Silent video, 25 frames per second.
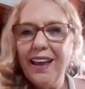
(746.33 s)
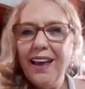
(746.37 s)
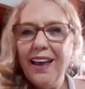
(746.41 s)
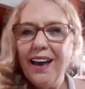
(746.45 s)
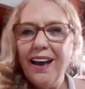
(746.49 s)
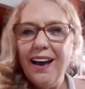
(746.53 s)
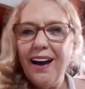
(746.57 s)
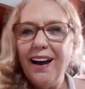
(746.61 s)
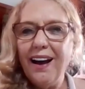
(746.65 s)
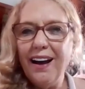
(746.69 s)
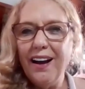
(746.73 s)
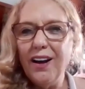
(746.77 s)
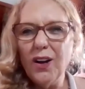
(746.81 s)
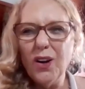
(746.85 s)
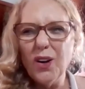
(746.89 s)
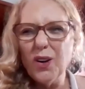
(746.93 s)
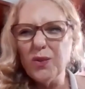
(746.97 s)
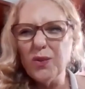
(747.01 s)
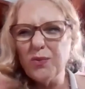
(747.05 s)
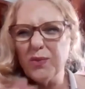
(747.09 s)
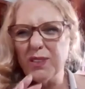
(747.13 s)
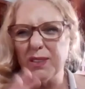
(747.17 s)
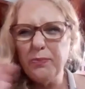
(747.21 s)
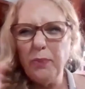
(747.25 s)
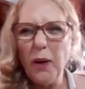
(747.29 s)

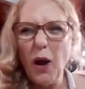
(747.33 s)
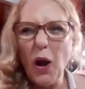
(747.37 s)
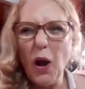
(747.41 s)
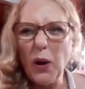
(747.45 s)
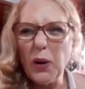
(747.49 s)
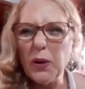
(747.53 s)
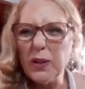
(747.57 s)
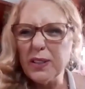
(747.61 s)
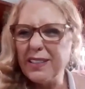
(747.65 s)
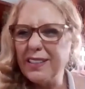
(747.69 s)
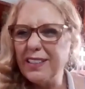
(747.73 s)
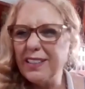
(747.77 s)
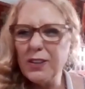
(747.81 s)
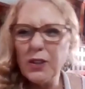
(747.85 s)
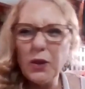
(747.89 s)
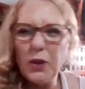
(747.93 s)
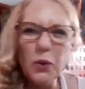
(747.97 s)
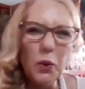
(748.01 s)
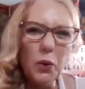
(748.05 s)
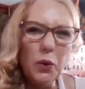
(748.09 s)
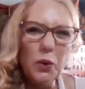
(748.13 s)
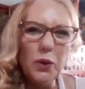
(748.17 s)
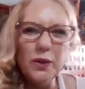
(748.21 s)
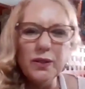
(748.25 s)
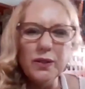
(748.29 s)
parts in
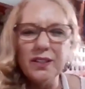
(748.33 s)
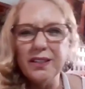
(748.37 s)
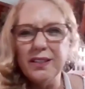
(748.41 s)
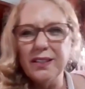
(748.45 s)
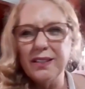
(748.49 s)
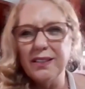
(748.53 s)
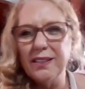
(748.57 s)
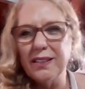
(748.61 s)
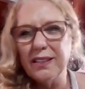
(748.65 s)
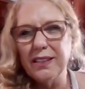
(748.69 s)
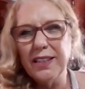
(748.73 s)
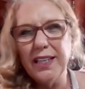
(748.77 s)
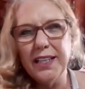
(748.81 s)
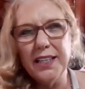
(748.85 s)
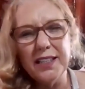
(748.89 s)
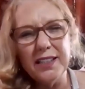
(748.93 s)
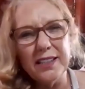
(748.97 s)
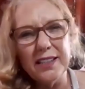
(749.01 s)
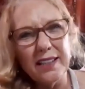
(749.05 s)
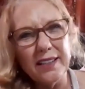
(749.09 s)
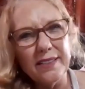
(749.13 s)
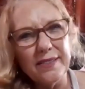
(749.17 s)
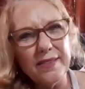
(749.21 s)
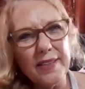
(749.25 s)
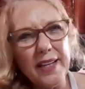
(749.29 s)
schools and
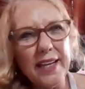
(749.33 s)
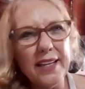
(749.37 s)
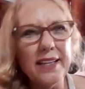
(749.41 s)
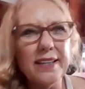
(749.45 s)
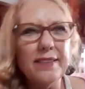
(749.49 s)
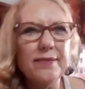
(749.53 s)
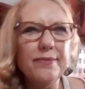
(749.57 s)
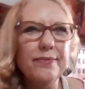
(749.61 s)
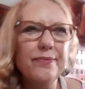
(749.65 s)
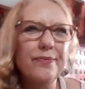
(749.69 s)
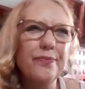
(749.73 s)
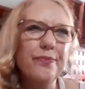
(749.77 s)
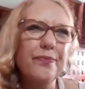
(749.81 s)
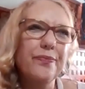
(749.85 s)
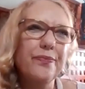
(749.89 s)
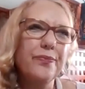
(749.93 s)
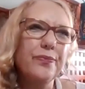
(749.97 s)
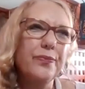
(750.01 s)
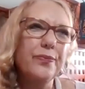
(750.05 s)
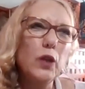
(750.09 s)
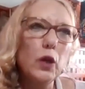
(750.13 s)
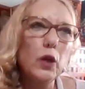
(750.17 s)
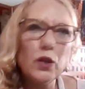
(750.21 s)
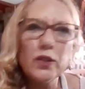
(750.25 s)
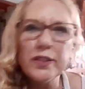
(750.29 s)
in
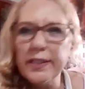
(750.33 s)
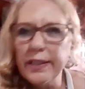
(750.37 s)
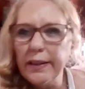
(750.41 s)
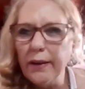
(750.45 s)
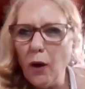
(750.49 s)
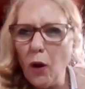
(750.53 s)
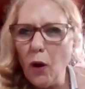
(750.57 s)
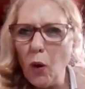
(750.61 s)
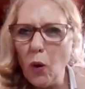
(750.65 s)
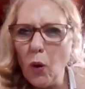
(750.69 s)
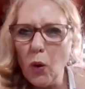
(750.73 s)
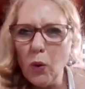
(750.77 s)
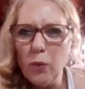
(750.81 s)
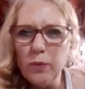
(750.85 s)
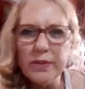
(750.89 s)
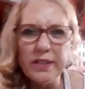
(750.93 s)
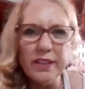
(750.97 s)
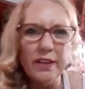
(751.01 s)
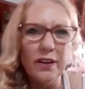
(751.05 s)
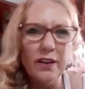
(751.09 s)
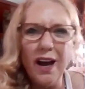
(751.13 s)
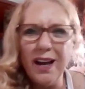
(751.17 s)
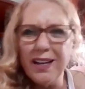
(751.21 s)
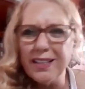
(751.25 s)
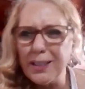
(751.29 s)
nursing homes and
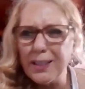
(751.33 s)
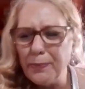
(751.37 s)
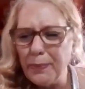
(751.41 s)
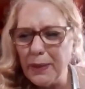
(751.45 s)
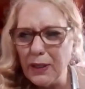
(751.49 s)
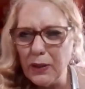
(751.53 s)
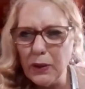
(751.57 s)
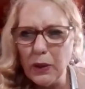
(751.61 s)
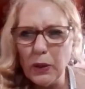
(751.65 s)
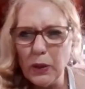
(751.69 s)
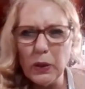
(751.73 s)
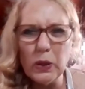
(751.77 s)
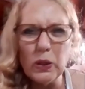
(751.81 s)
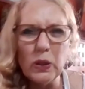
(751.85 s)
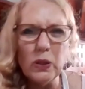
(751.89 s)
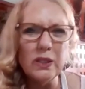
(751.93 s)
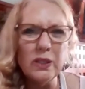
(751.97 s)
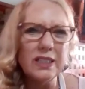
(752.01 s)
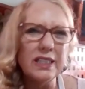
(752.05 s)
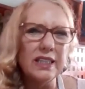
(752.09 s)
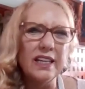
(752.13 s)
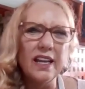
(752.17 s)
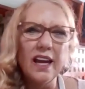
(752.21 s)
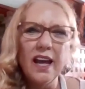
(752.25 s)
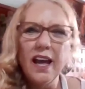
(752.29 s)
hospitals
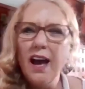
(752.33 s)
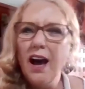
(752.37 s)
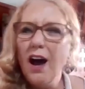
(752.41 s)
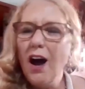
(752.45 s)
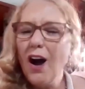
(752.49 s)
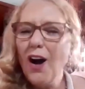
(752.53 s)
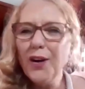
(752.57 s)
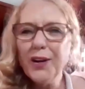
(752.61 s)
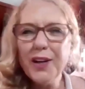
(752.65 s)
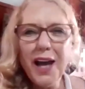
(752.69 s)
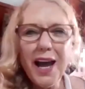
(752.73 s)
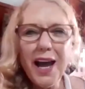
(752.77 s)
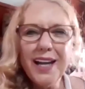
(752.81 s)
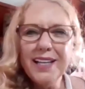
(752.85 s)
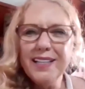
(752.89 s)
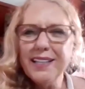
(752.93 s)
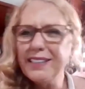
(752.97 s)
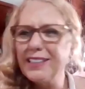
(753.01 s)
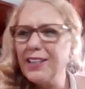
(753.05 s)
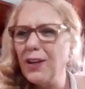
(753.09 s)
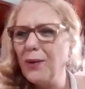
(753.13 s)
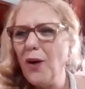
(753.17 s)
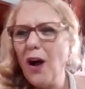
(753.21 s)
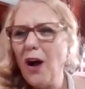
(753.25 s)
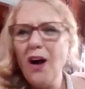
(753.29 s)
and all
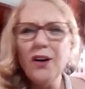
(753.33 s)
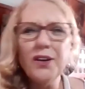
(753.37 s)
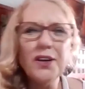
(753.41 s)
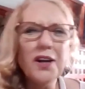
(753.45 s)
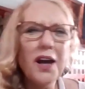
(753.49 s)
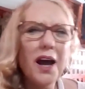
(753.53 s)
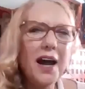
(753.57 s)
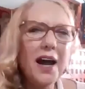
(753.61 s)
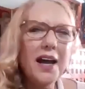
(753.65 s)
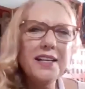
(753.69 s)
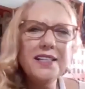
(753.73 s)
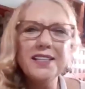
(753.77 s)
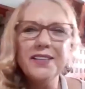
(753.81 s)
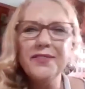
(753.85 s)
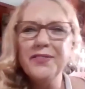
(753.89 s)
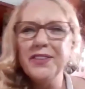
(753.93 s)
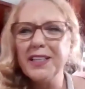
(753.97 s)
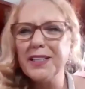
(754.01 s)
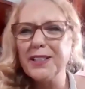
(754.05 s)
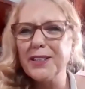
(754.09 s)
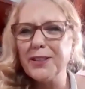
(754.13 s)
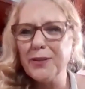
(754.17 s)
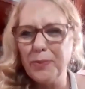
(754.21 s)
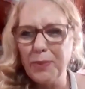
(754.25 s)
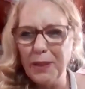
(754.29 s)
kinds of
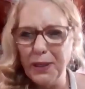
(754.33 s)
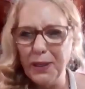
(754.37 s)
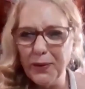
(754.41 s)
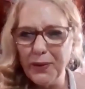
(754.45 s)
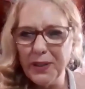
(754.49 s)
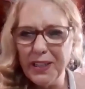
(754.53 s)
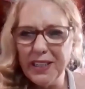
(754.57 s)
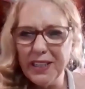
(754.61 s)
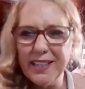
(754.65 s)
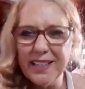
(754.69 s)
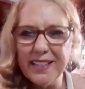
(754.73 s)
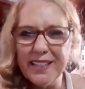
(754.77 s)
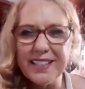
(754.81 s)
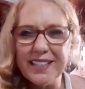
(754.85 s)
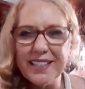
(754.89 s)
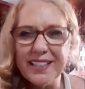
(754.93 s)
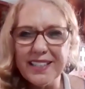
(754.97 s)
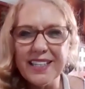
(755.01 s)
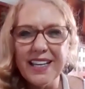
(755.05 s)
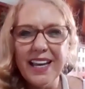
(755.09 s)
experience.